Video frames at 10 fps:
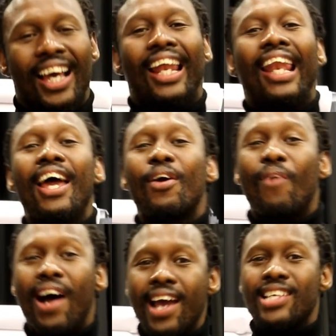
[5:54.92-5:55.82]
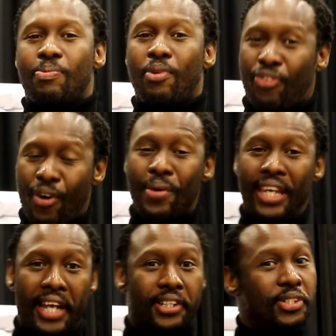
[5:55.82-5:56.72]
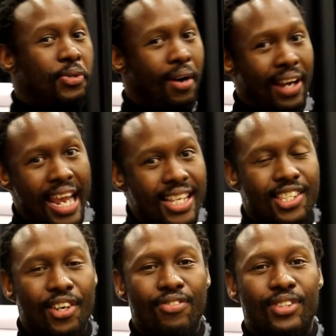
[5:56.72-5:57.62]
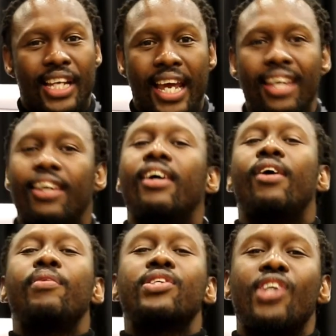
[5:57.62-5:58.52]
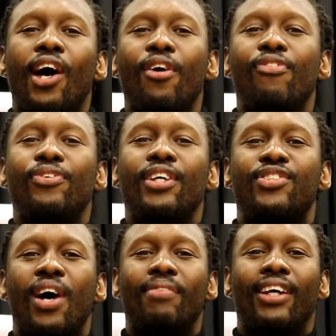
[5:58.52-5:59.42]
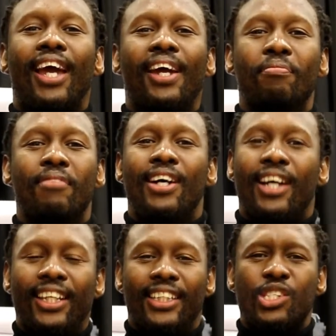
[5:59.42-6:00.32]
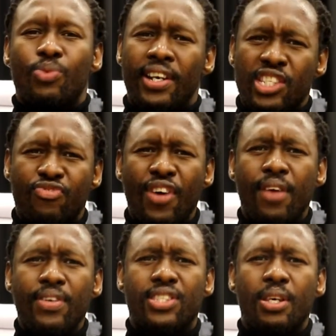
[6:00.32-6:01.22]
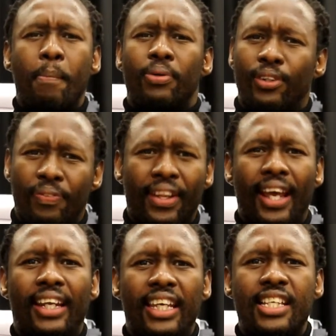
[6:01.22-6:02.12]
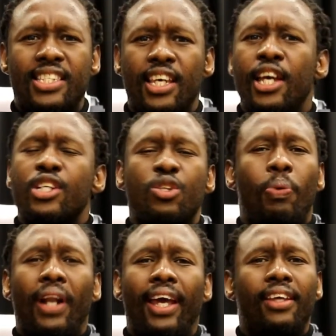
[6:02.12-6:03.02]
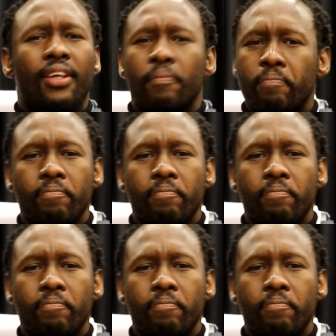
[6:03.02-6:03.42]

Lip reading: Likewise, before we get into our lesson of the day, we start off with a drama game. And this one is very simple and easy to play.